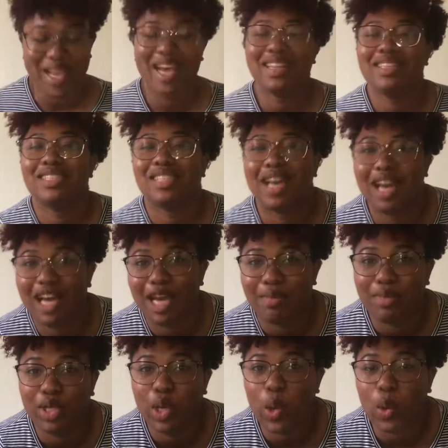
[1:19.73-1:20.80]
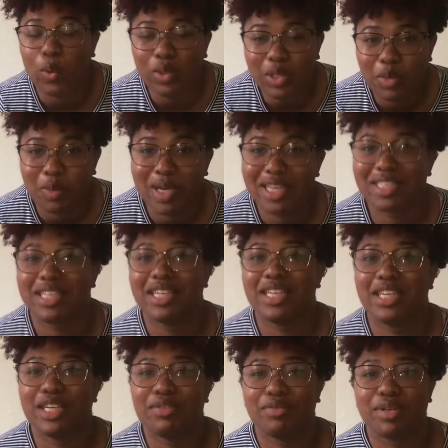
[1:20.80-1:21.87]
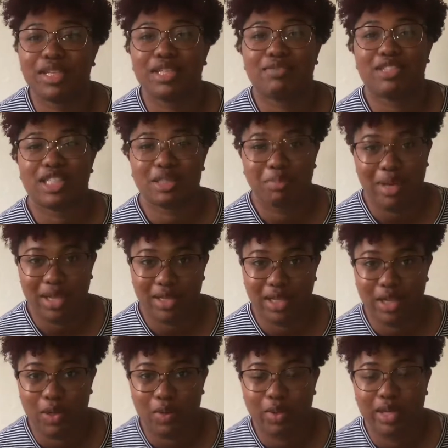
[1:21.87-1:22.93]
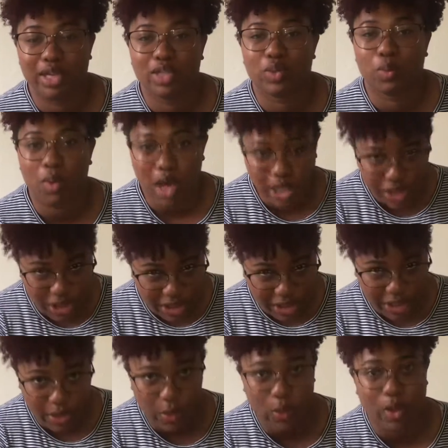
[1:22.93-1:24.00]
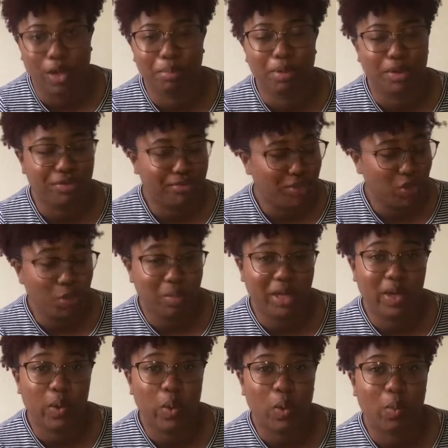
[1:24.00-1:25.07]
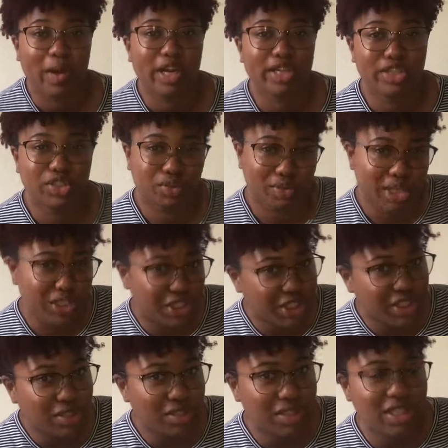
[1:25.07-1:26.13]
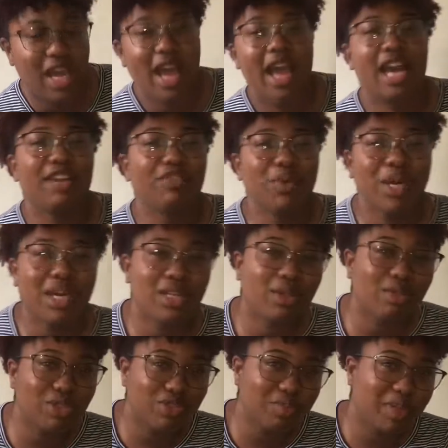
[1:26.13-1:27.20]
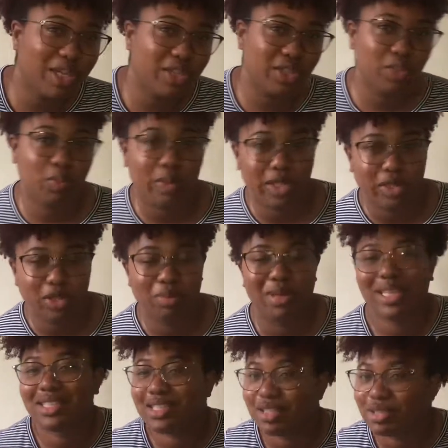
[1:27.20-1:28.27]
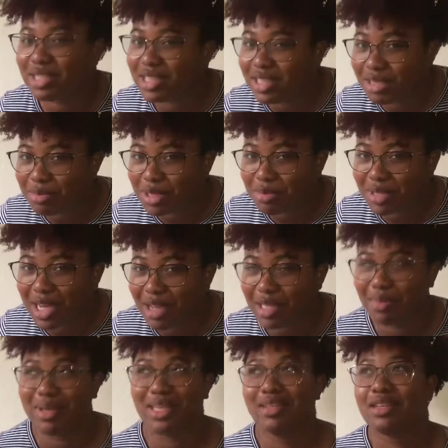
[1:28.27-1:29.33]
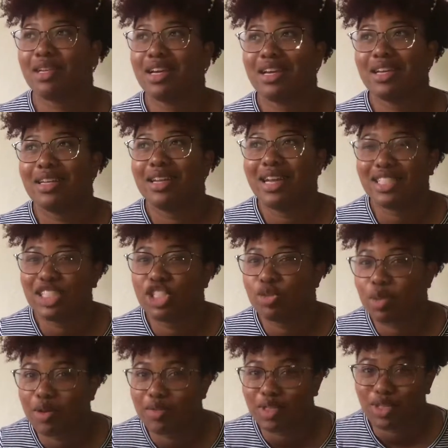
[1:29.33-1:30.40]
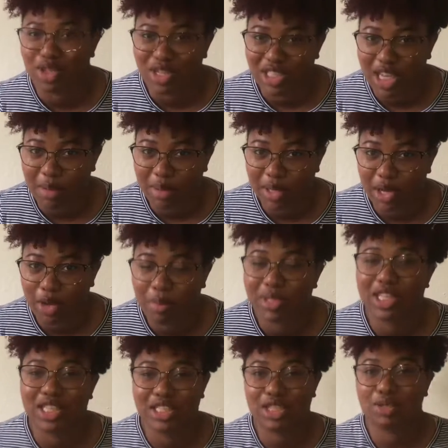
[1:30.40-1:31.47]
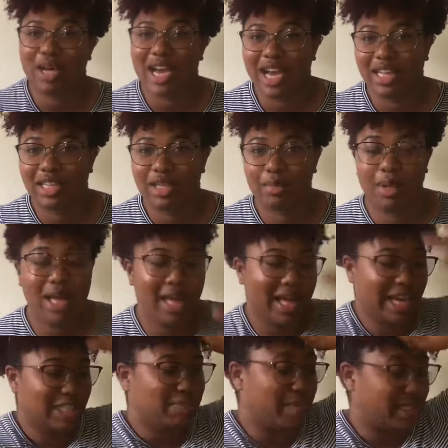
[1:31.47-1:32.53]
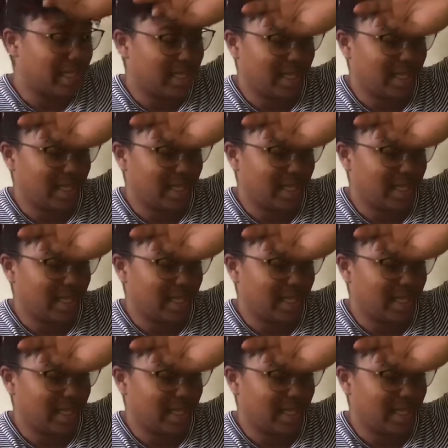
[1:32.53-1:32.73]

at the time, the only ways they can get rid of smelling was washing or perfuming or wearing dress shields. And if you get clothes from Goodwill, you might still see them sometimes. I mean, 1912 was a long time ago, but they still had them. And it's basically